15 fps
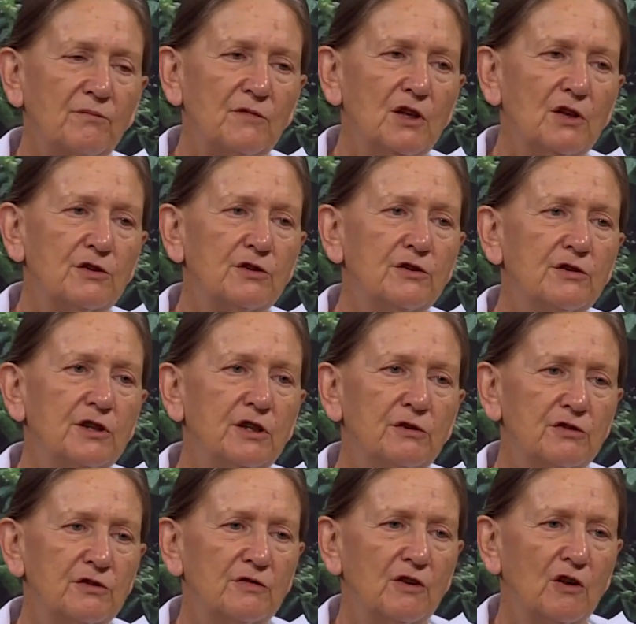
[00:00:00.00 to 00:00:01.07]
through the
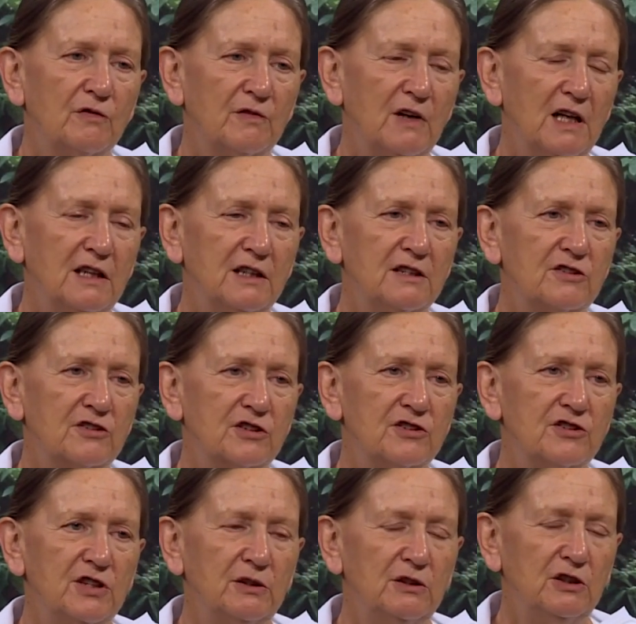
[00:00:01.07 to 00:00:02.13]
use of non-violence,
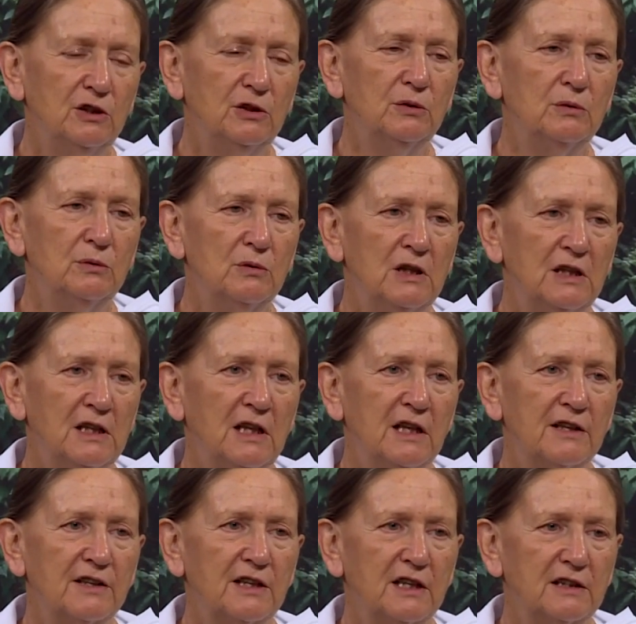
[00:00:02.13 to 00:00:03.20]
because he knew
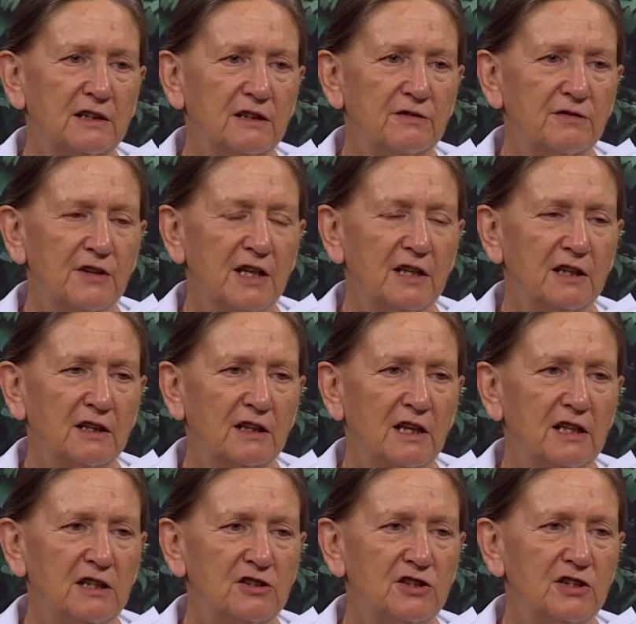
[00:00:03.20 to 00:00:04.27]
that if they
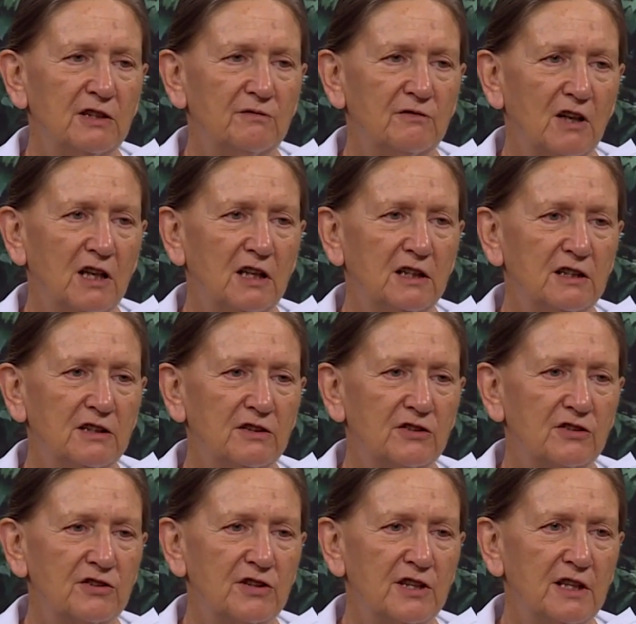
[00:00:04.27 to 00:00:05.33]
engaged in
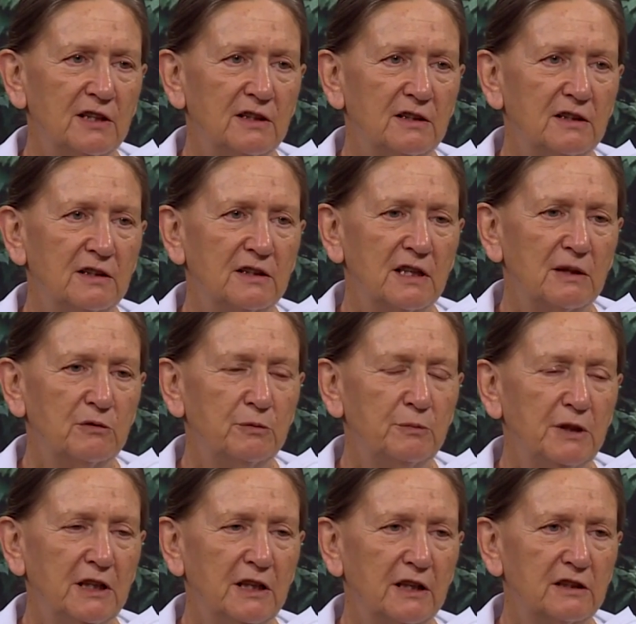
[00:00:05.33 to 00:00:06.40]
violence, then that would
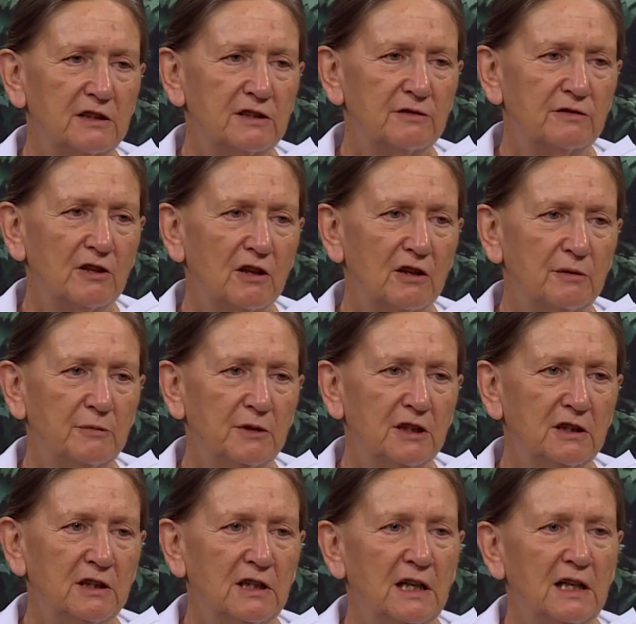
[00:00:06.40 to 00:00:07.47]
be negative karma,